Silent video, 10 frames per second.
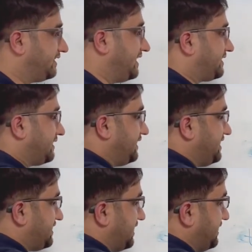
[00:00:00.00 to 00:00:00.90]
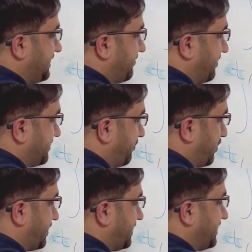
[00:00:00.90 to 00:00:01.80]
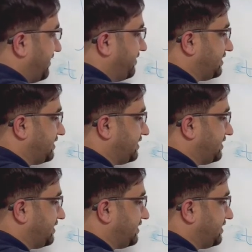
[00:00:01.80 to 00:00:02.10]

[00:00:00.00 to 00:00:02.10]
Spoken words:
that initially there was a product having